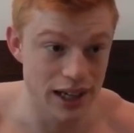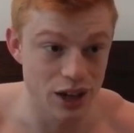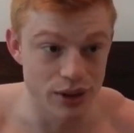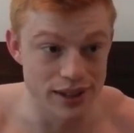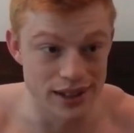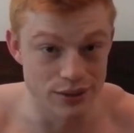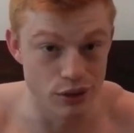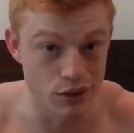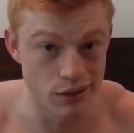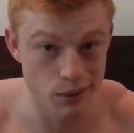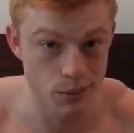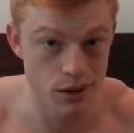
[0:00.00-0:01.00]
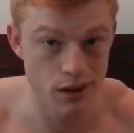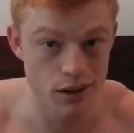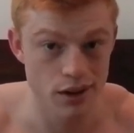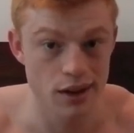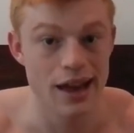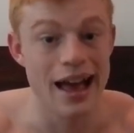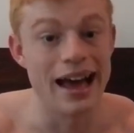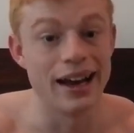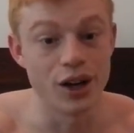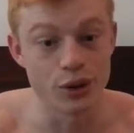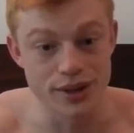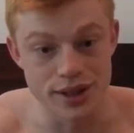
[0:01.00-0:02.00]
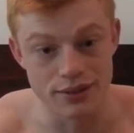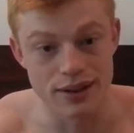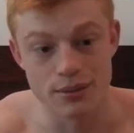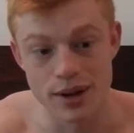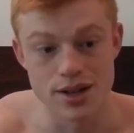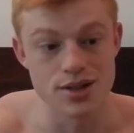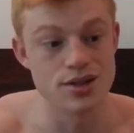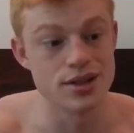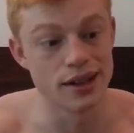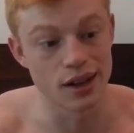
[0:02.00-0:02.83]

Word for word: increasing volume, and increasing rep ranges and